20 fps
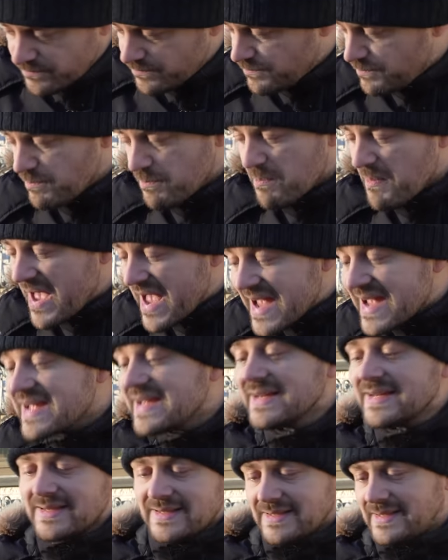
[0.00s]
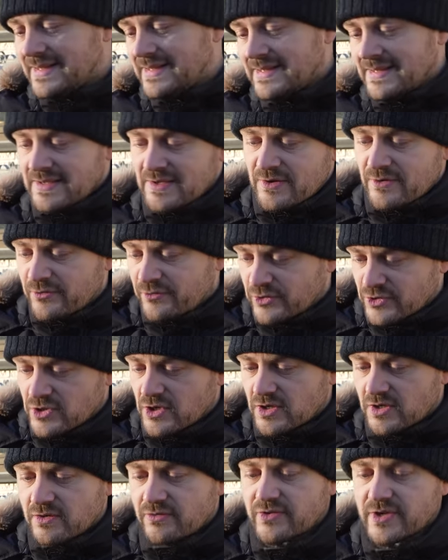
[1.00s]
main
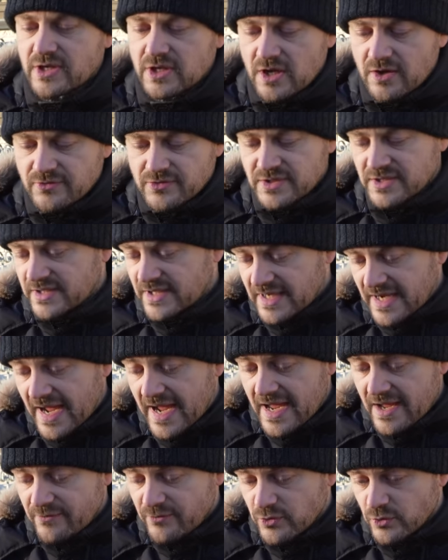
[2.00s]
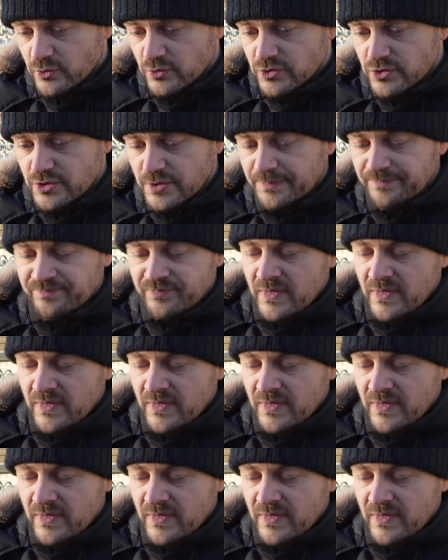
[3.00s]
photography gloves that I have used.